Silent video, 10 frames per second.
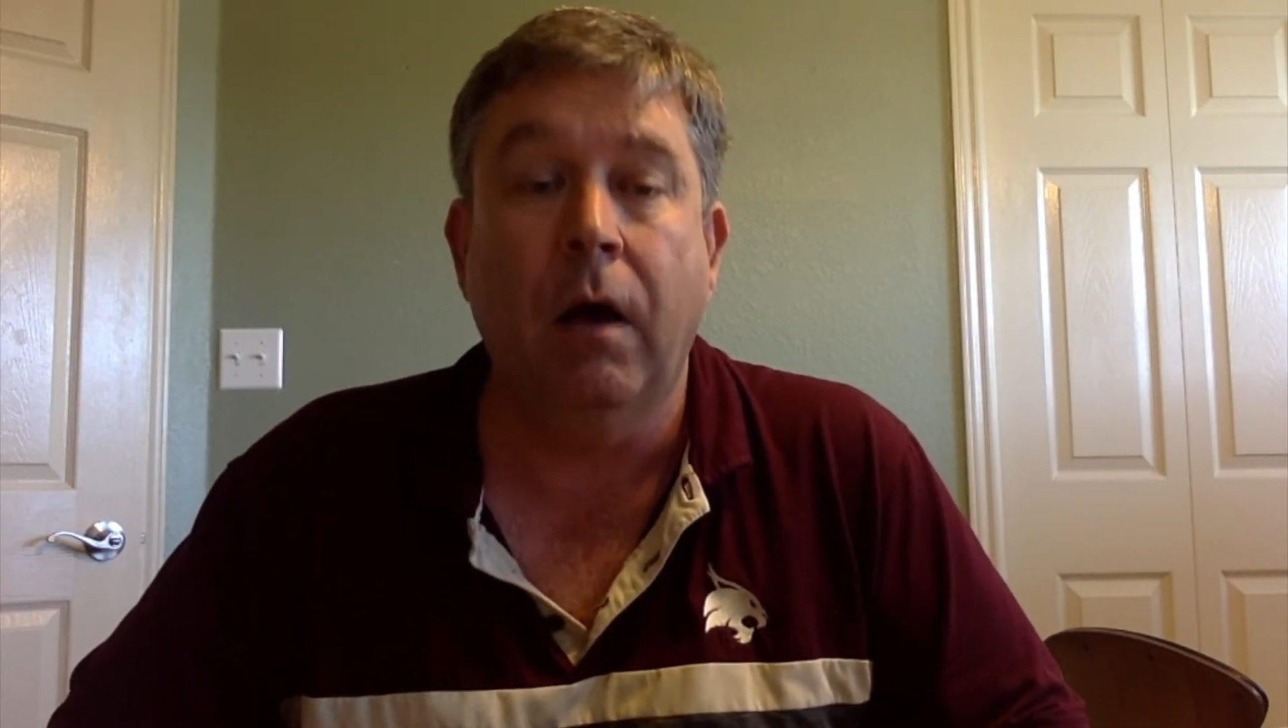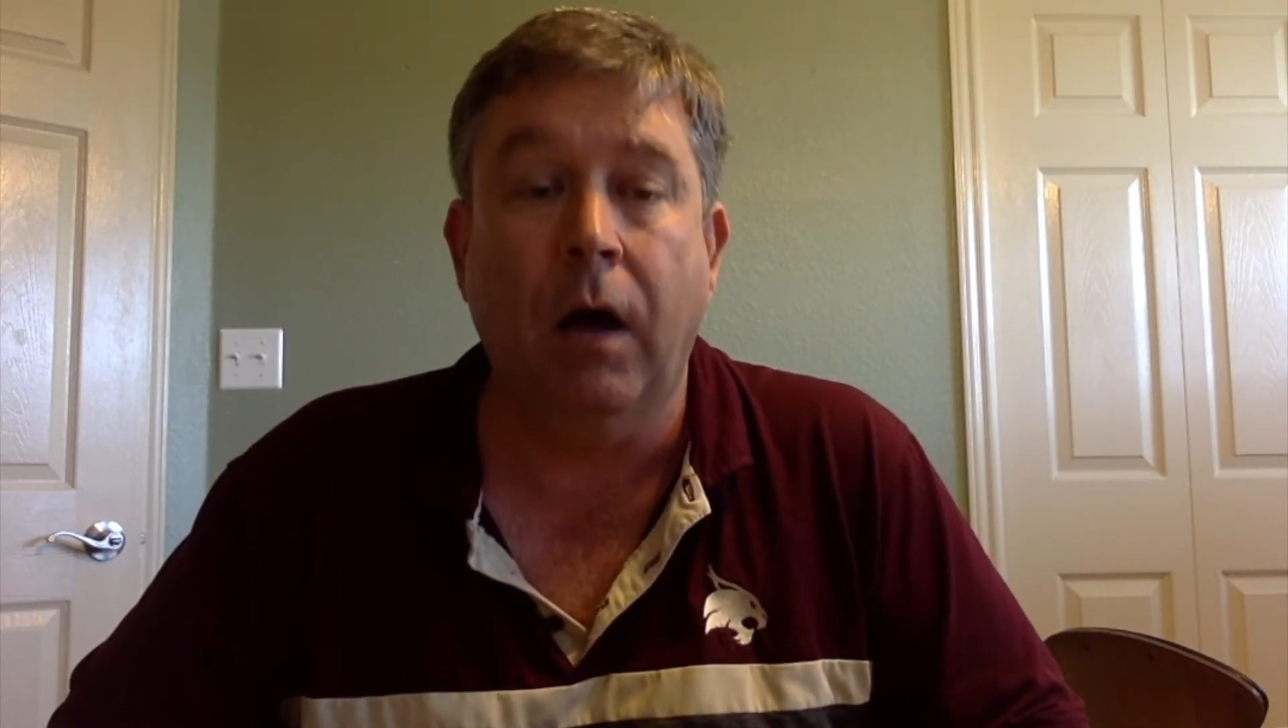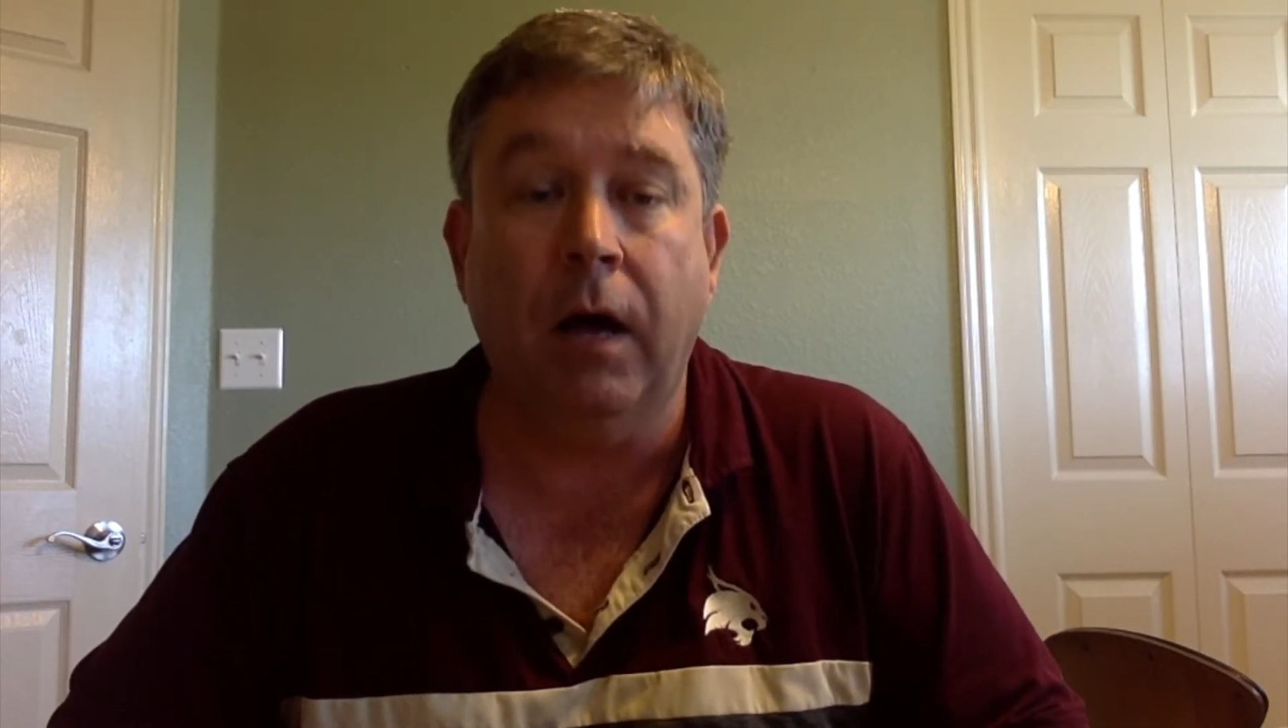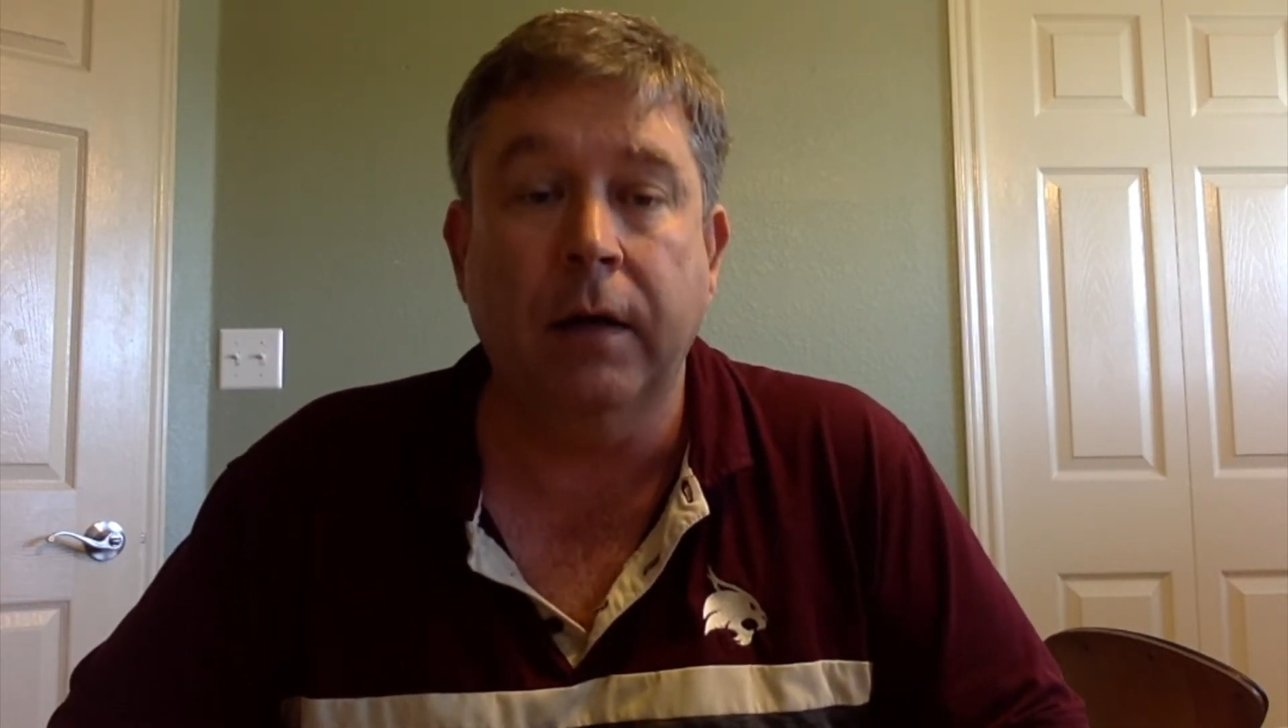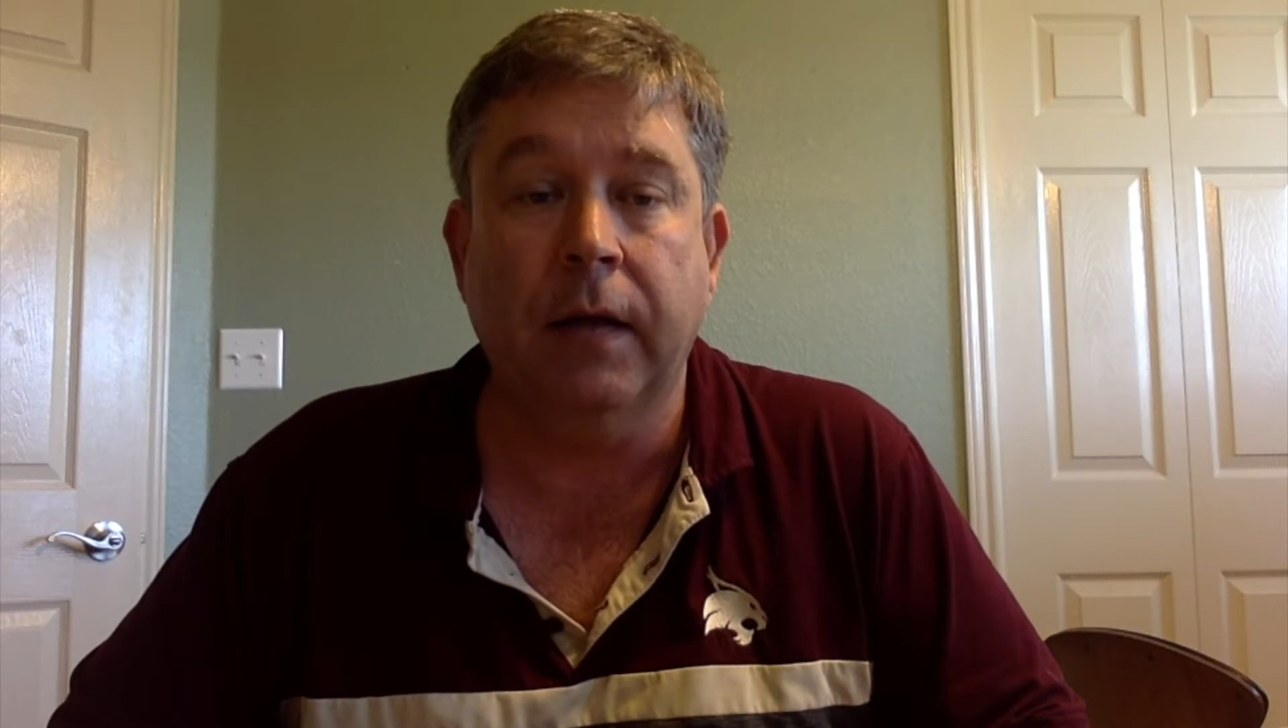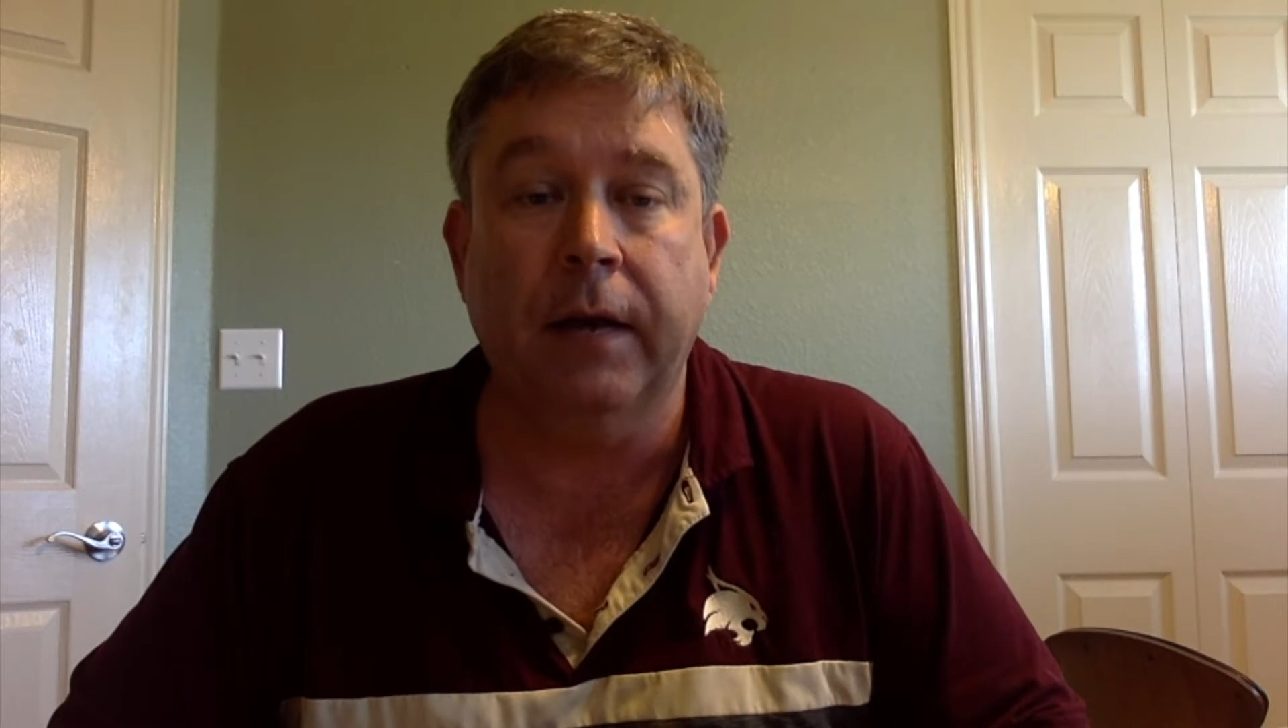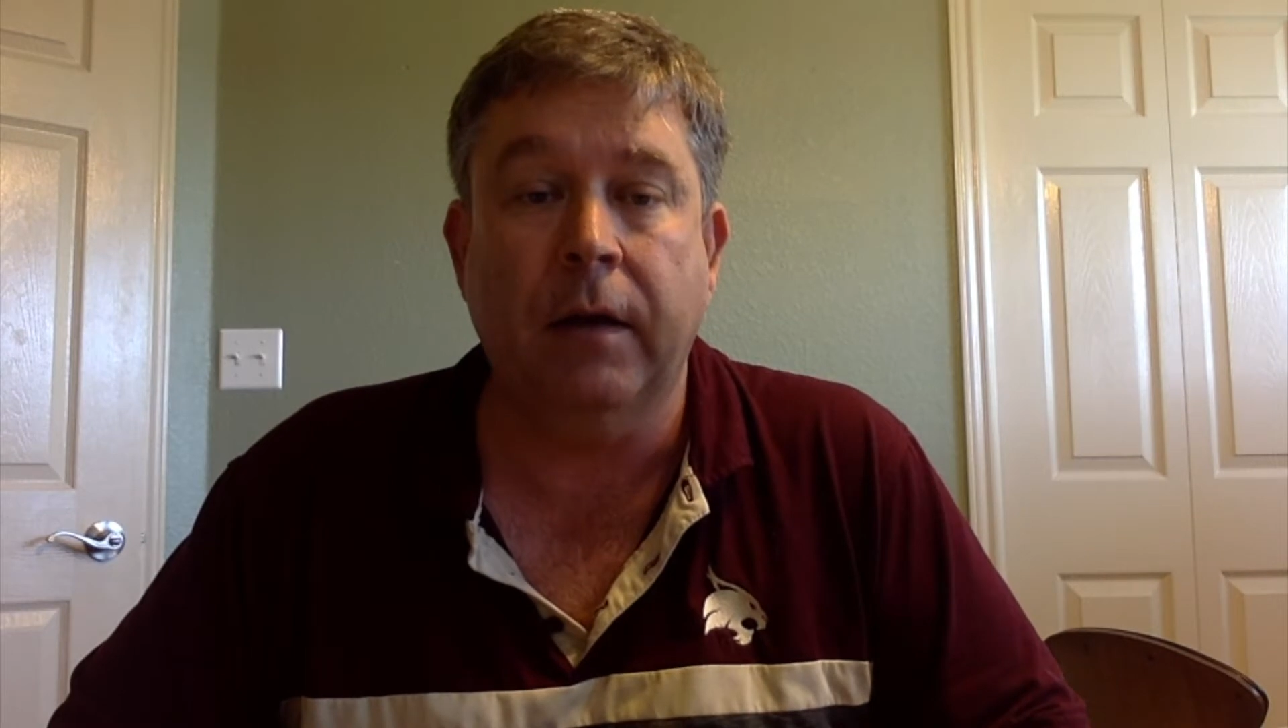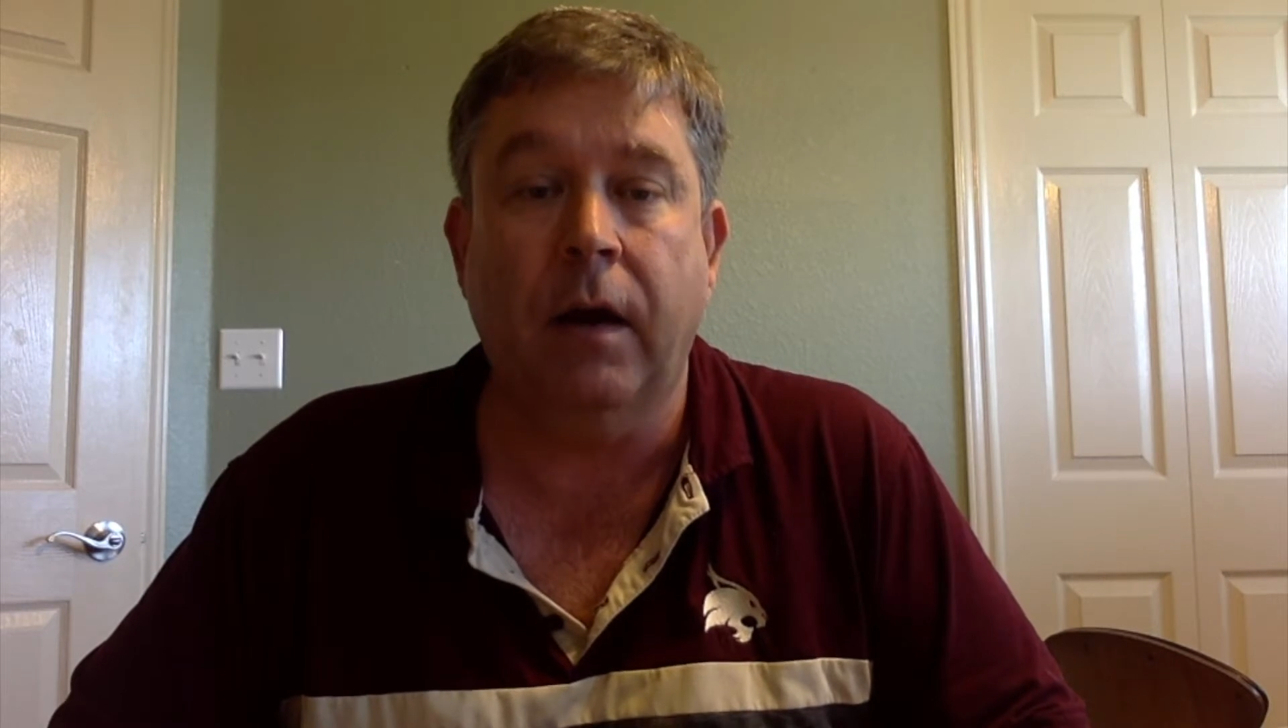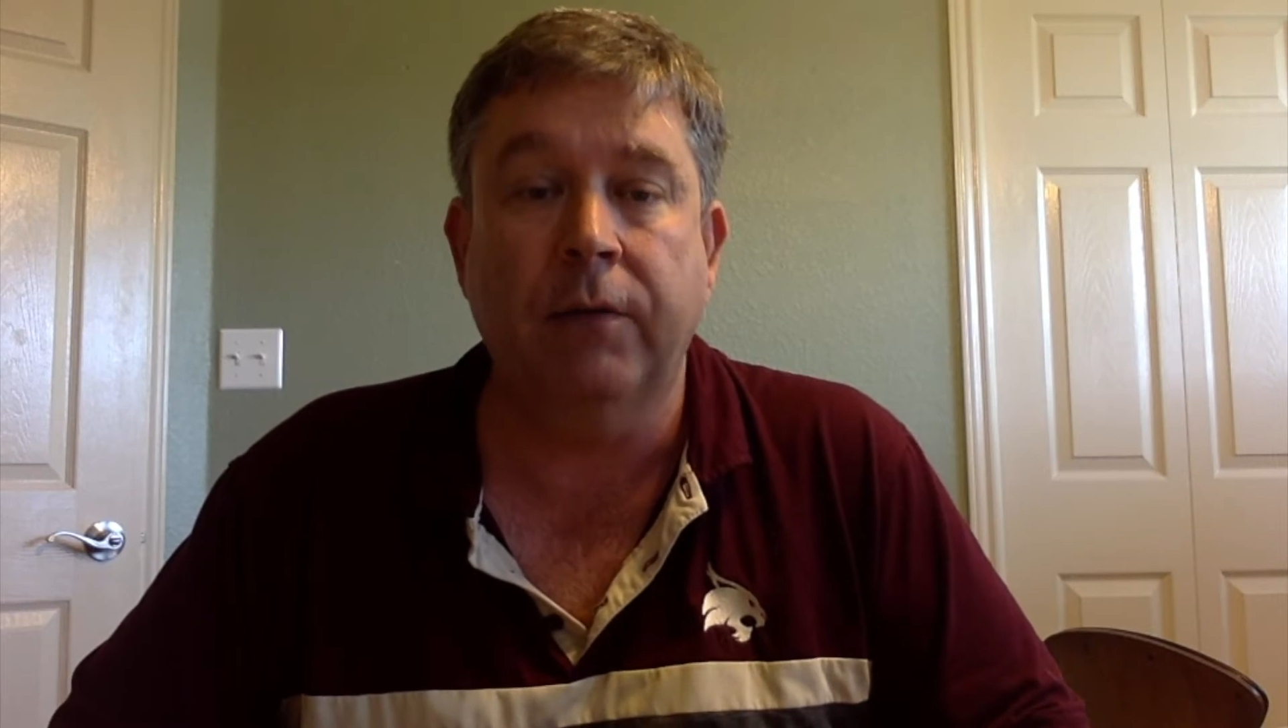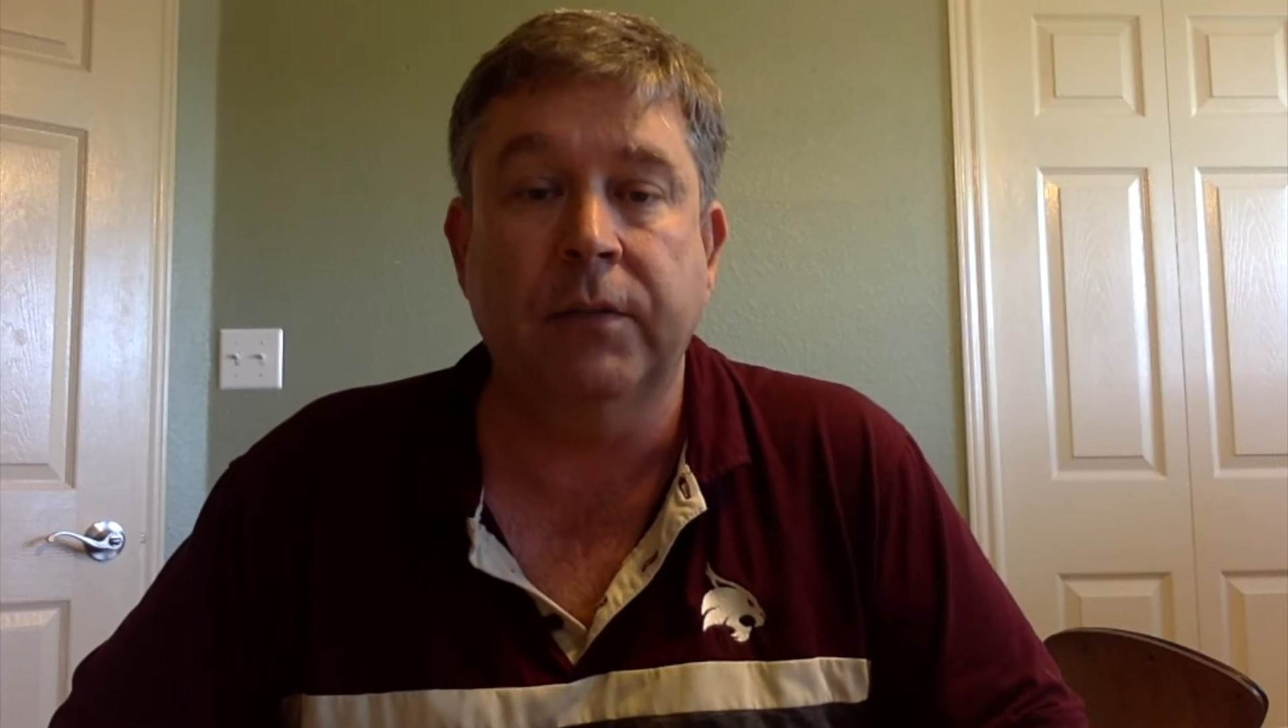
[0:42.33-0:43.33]
online
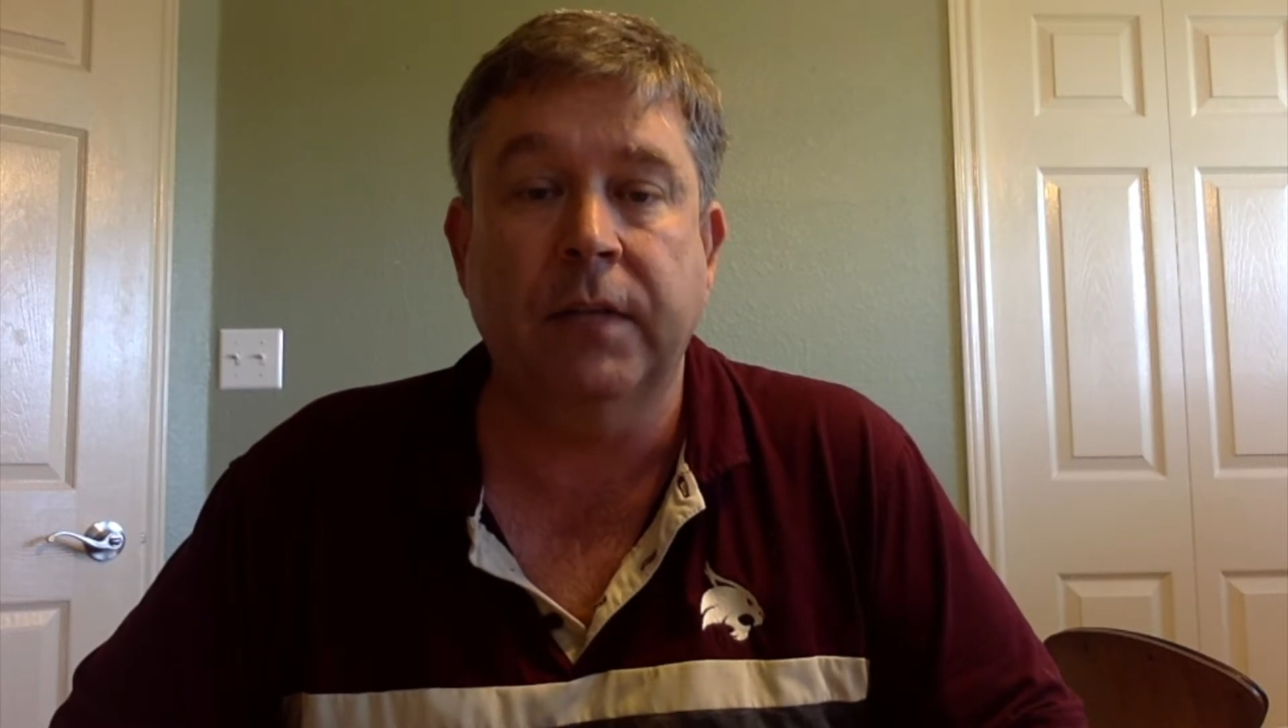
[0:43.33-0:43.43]
office